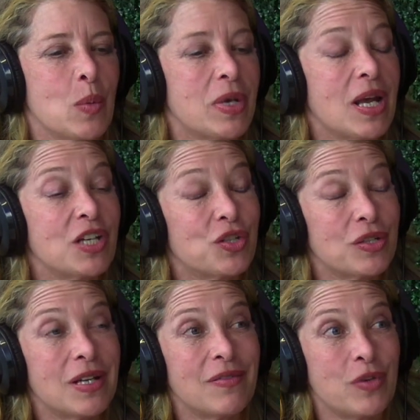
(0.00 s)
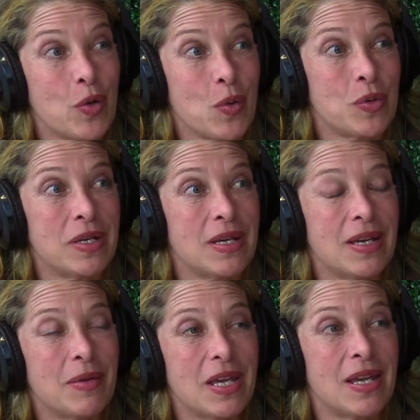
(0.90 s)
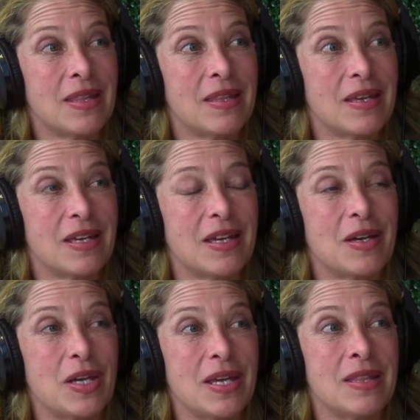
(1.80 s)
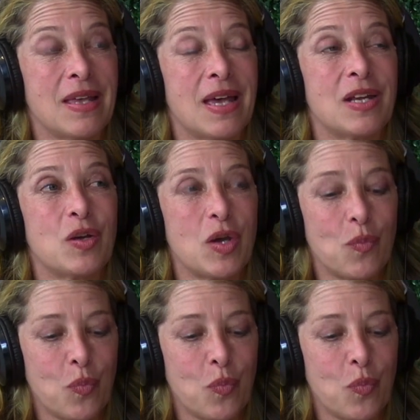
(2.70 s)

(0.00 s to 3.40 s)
But I should have known in that